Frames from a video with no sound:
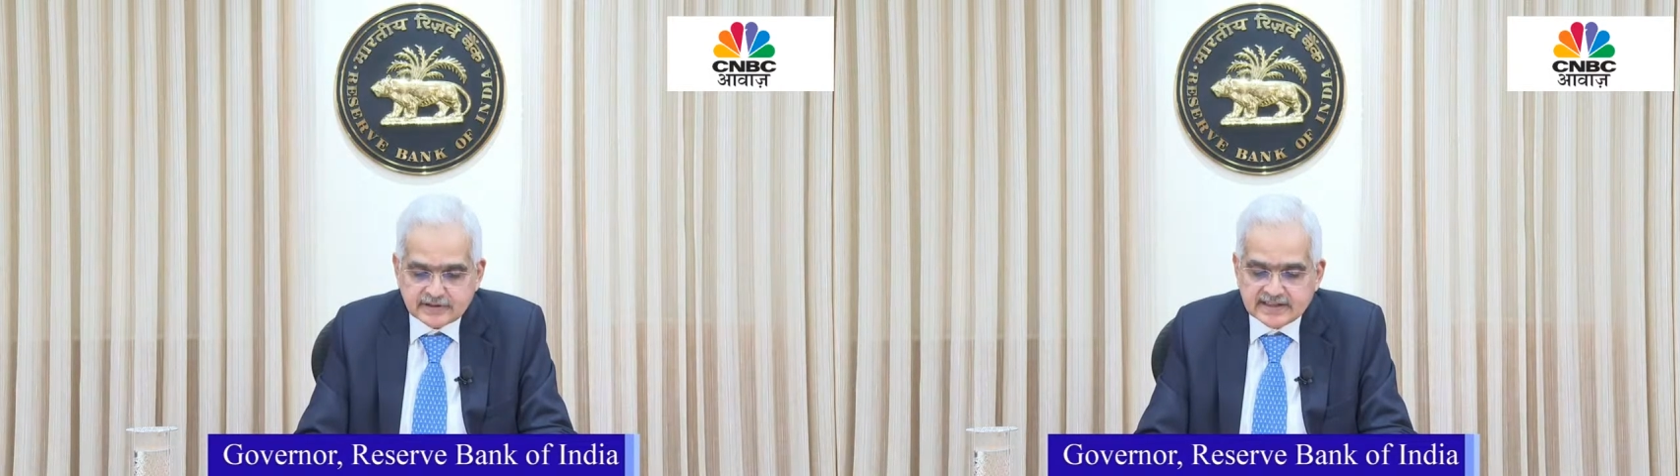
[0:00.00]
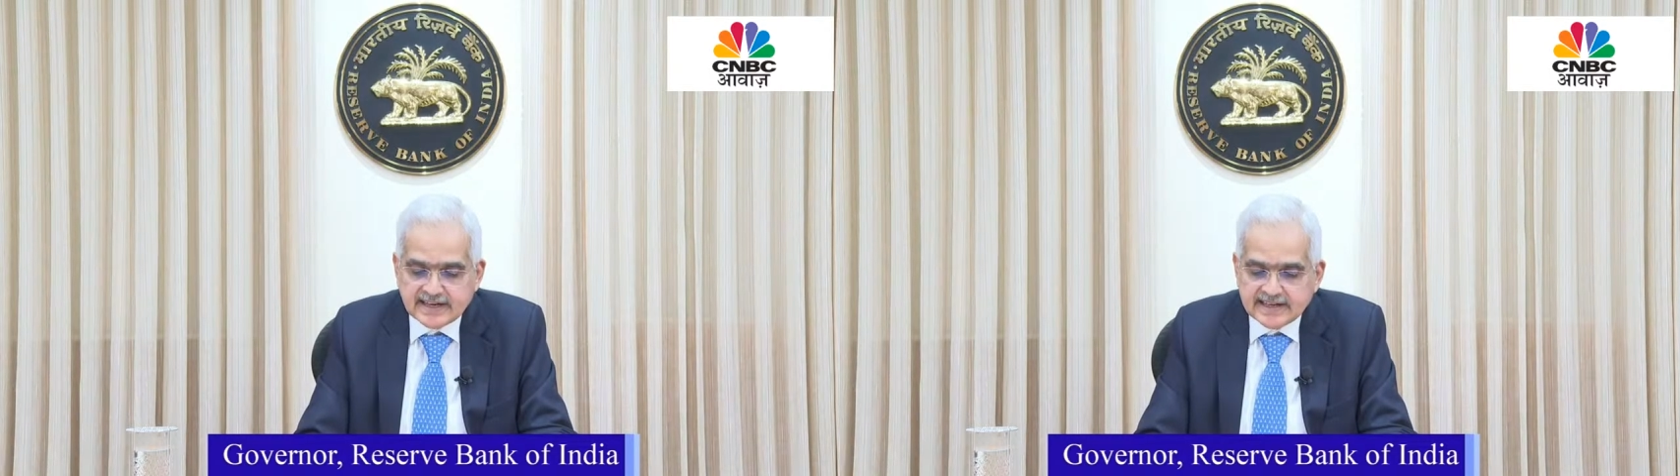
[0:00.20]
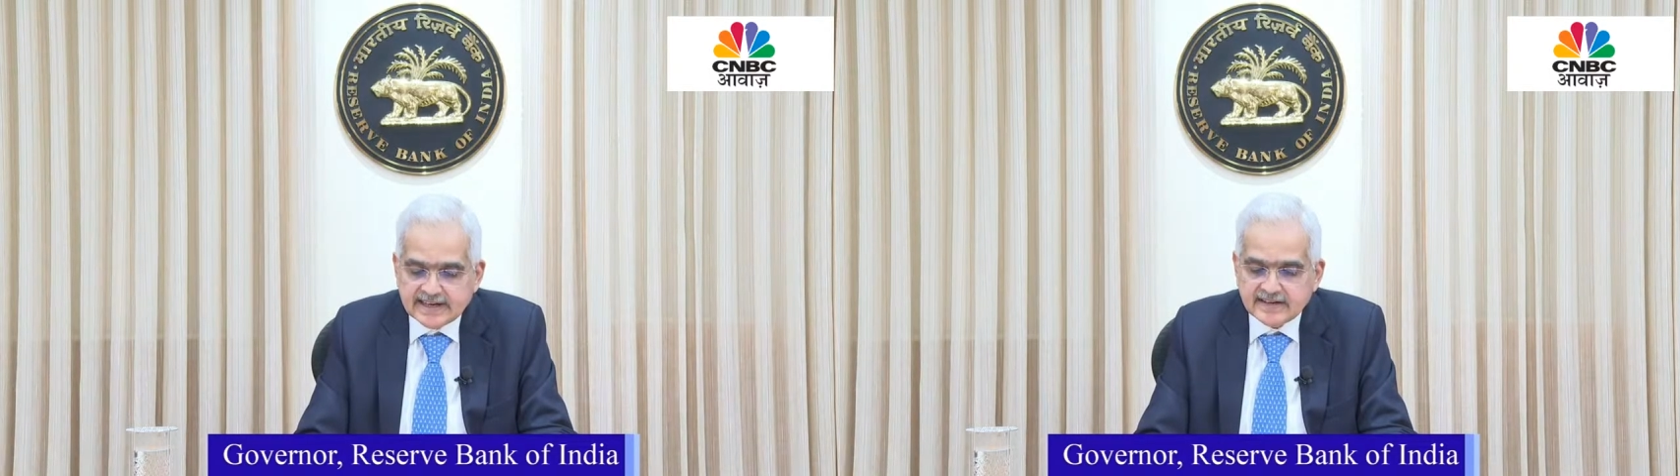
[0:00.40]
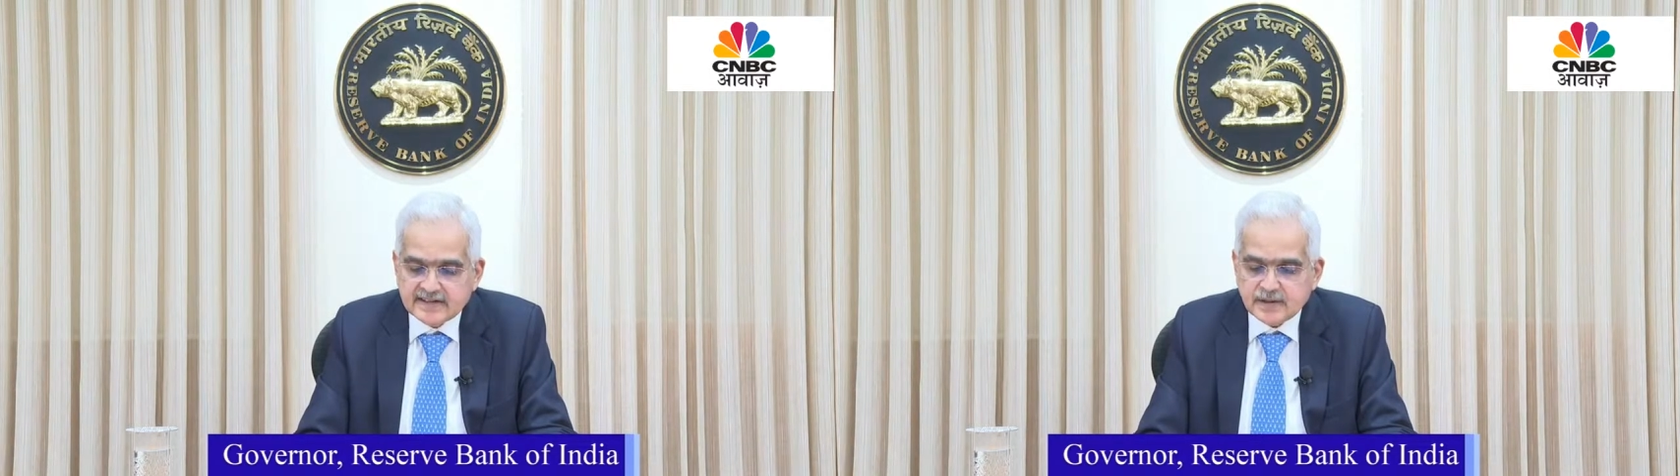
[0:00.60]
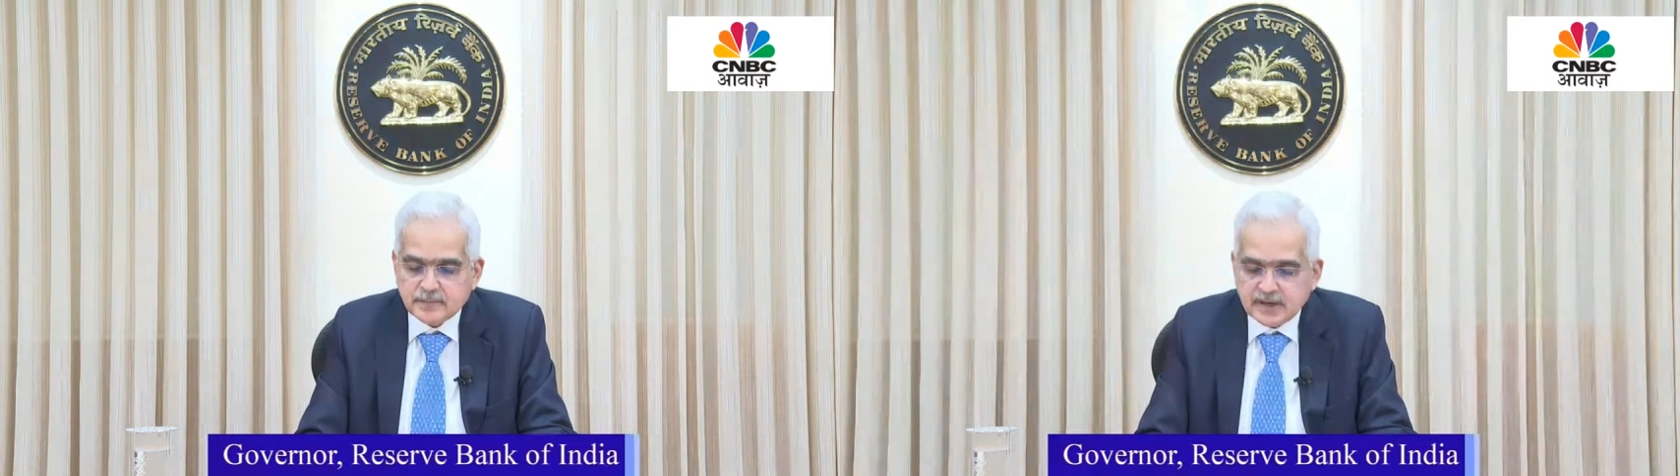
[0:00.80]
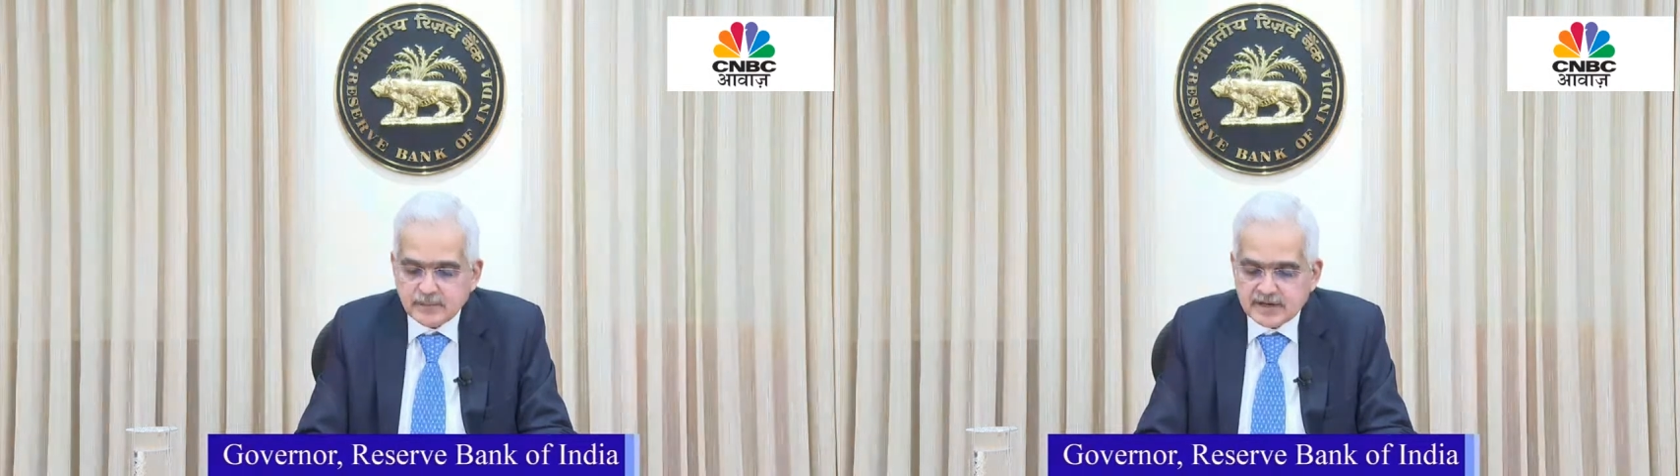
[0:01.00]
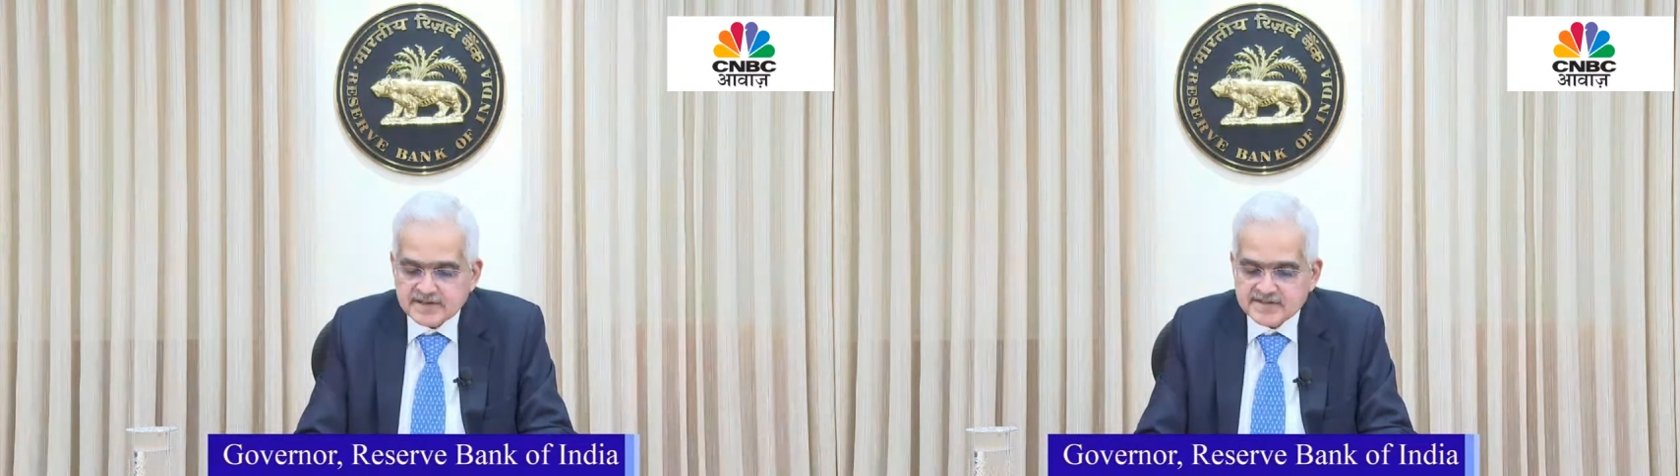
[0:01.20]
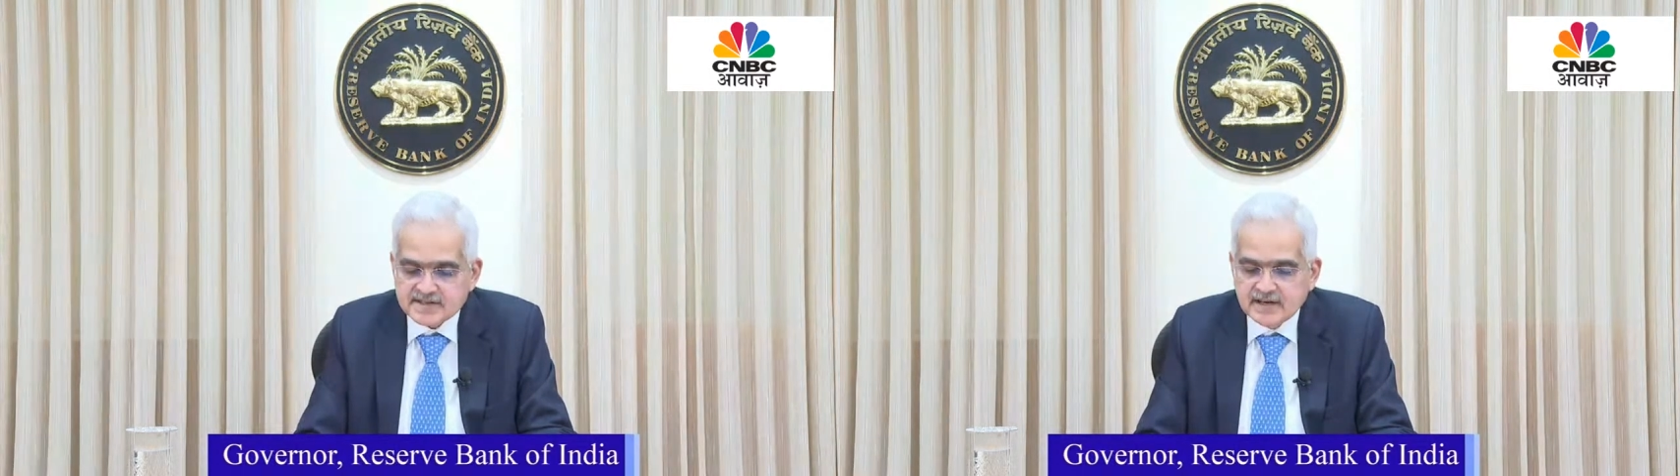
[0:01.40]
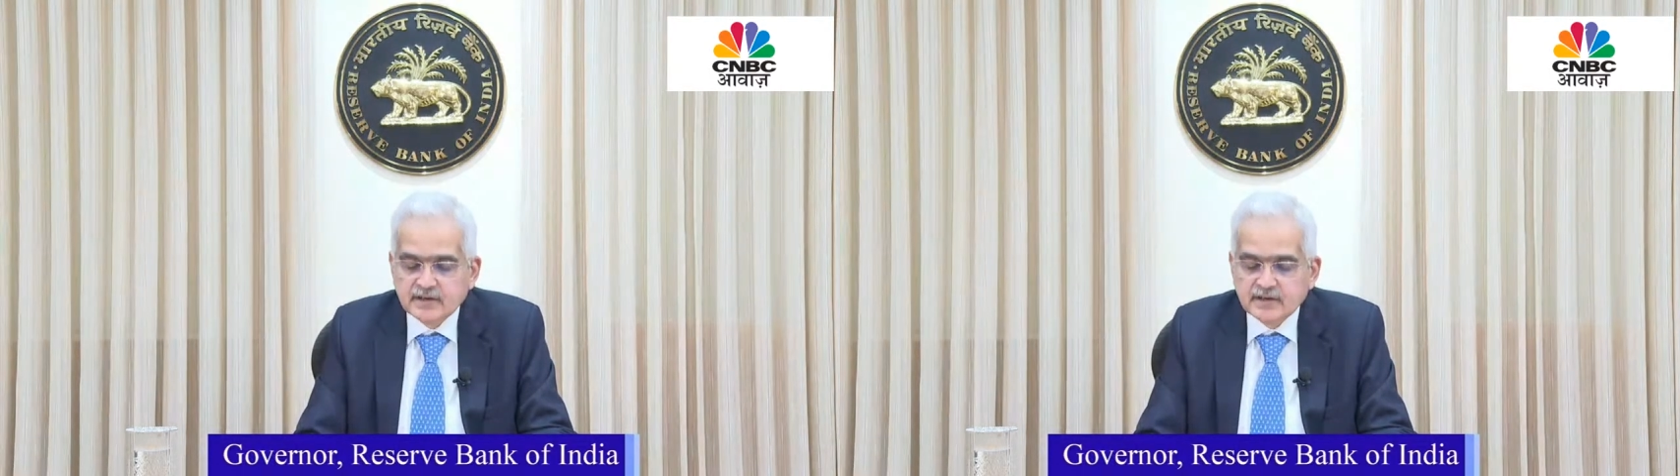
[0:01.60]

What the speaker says: delegated payments